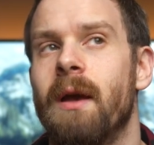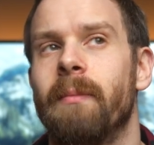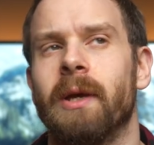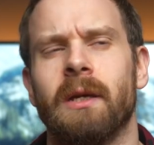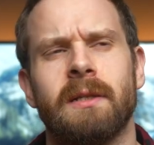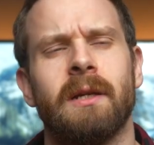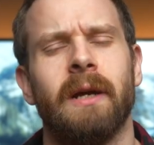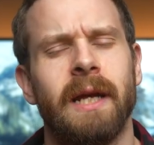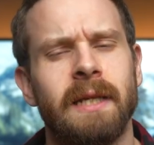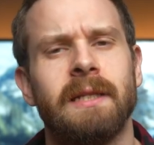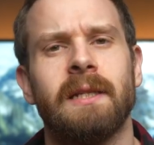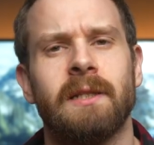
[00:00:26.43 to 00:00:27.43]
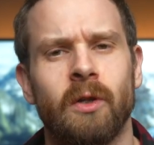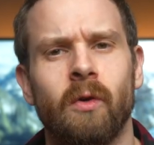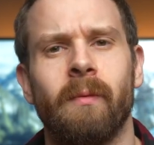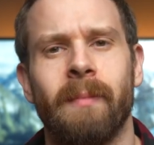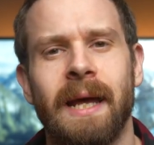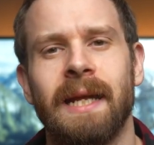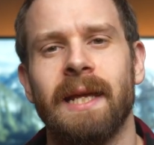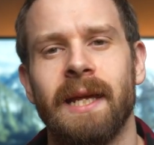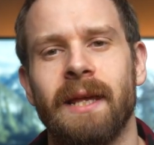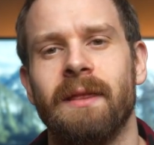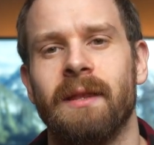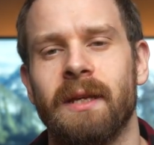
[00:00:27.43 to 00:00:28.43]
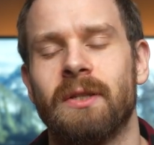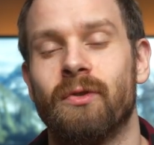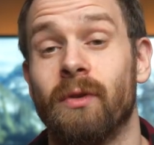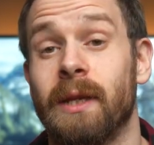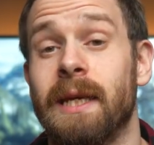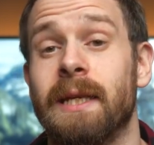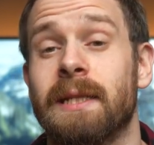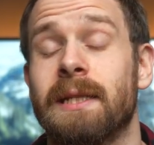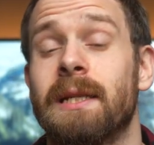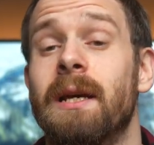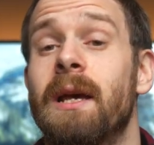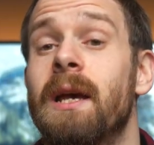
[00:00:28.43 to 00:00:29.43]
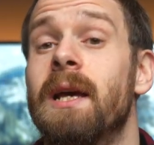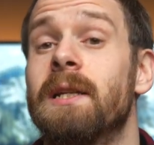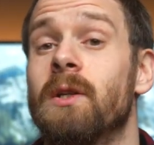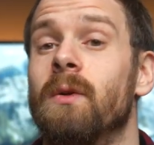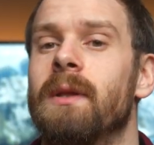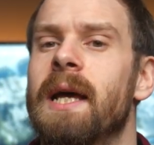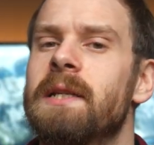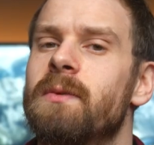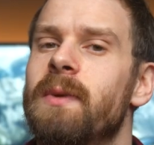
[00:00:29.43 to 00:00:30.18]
because there is so many in this release. So last